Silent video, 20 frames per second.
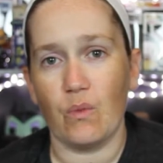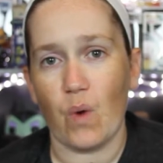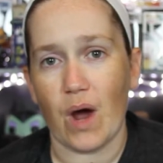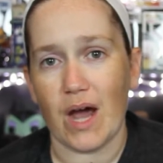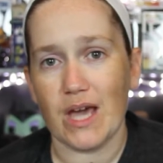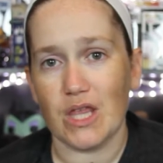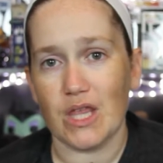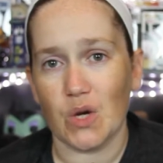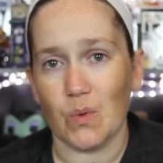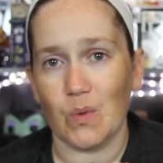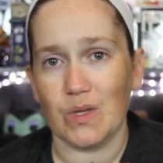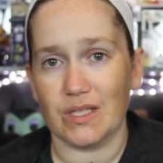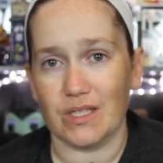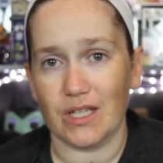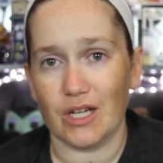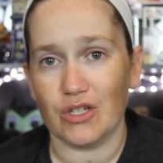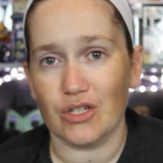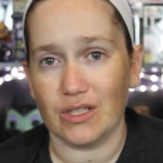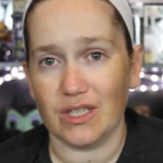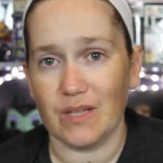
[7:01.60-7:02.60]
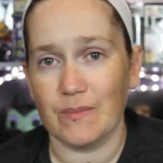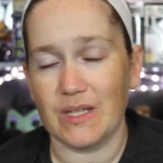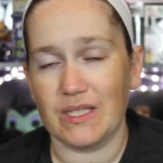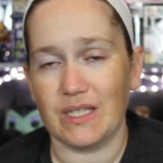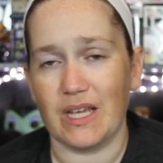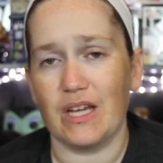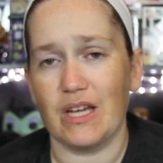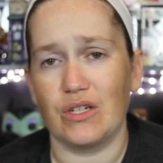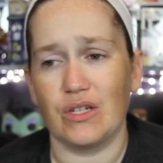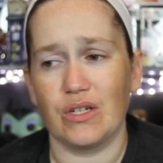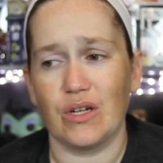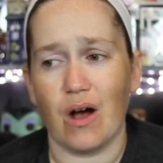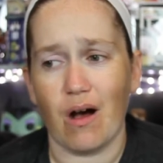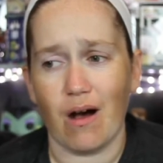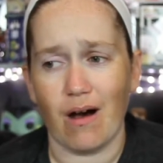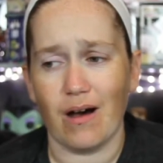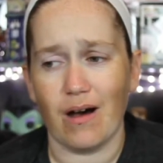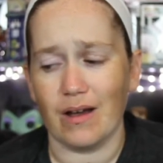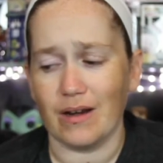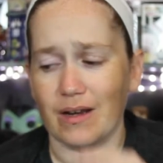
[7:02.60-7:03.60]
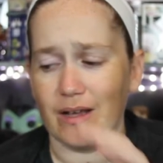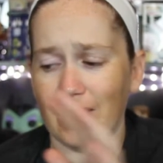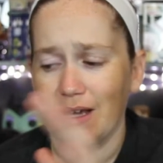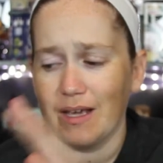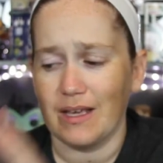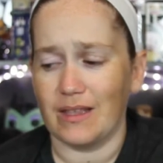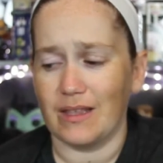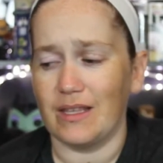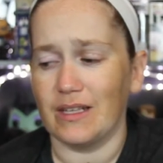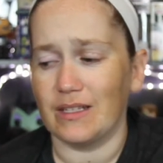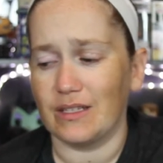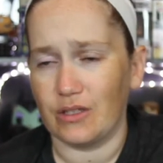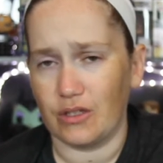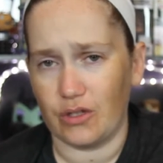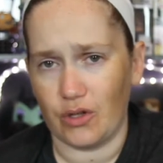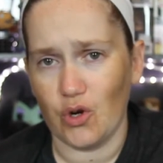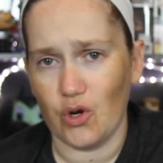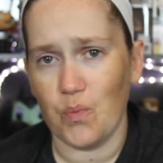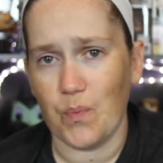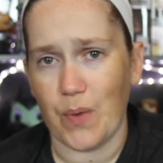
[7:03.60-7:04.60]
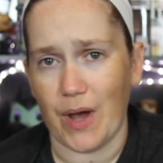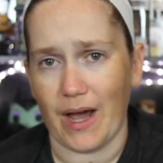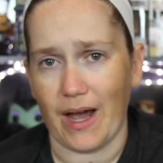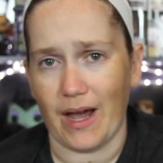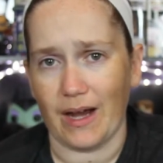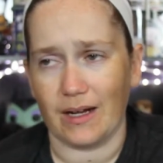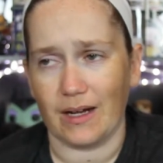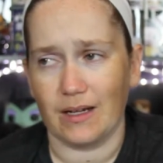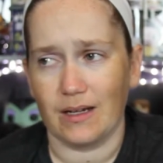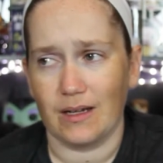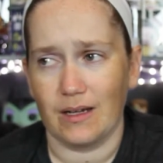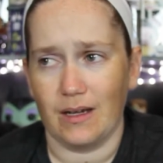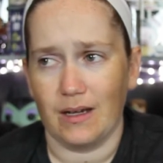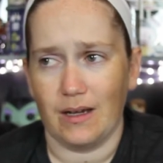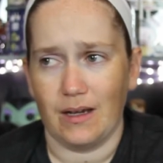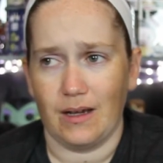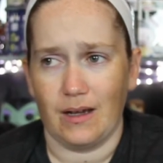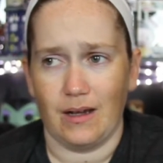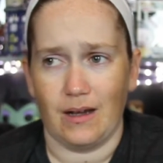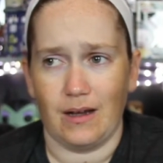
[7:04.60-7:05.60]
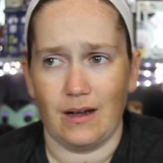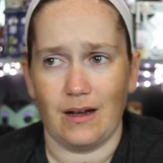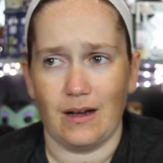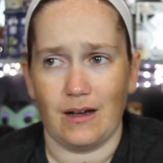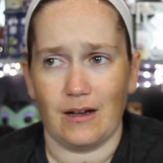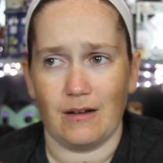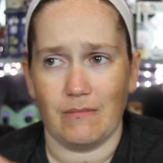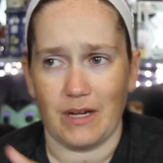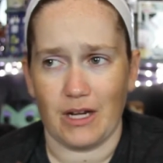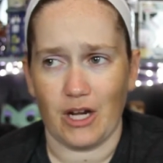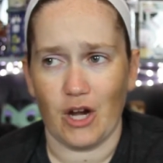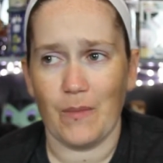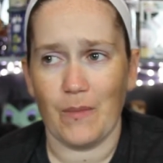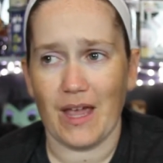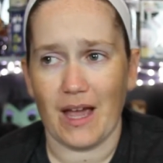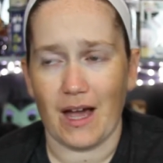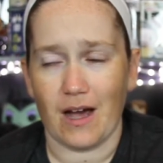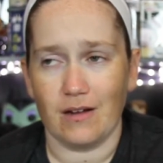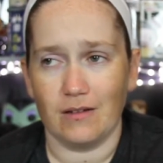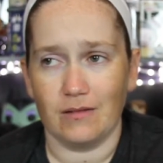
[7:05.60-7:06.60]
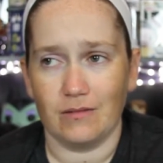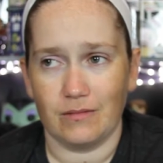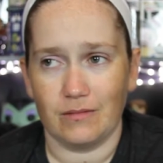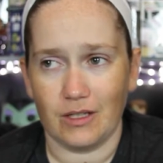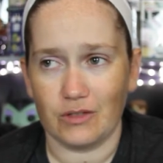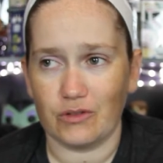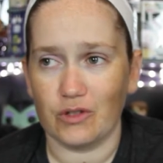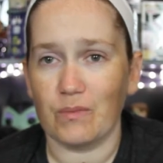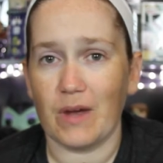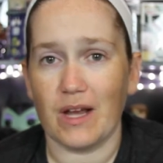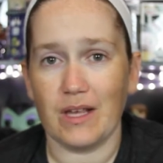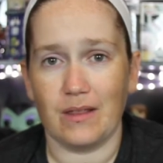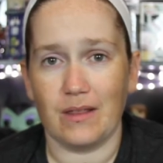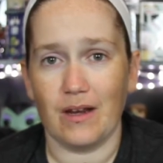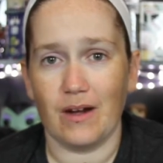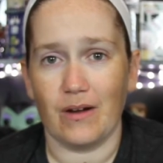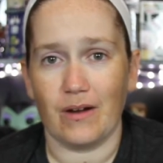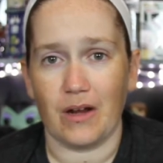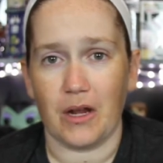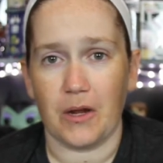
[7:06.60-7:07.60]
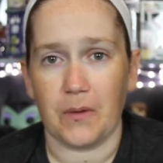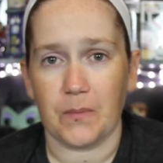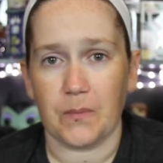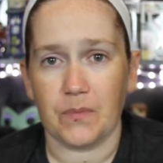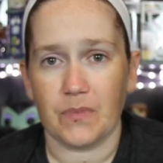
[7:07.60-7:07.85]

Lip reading: why there was such a limitation on this two-pack, and hear me out, this is my theory.